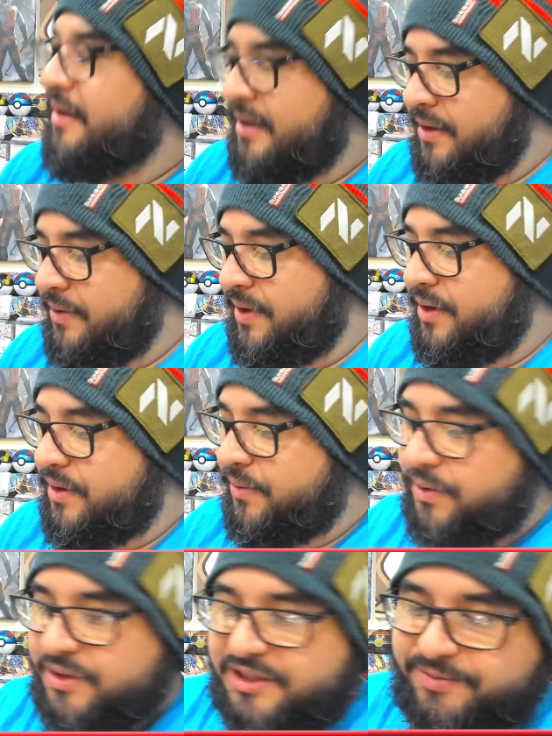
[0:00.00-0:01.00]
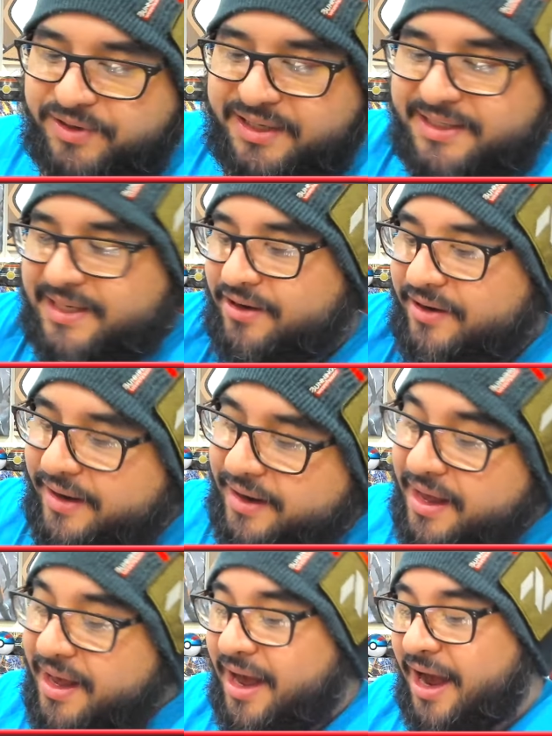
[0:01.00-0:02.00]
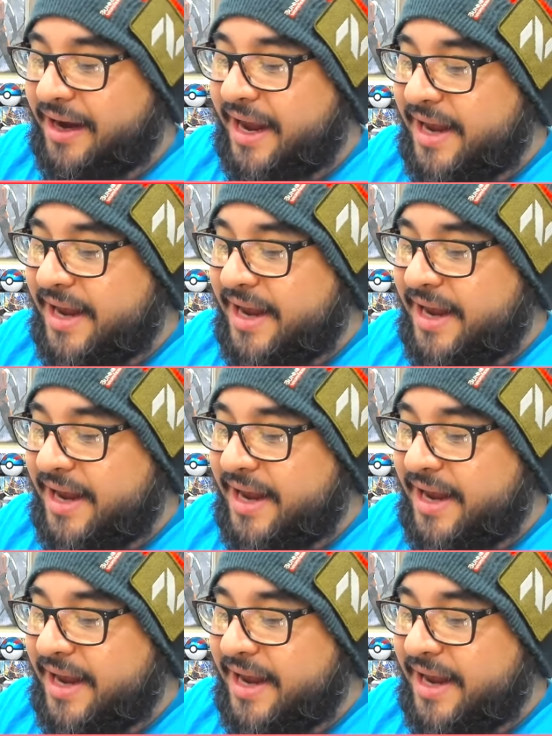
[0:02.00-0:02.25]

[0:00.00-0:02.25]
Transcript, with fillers: we've got a Water Spring Terra. Okay,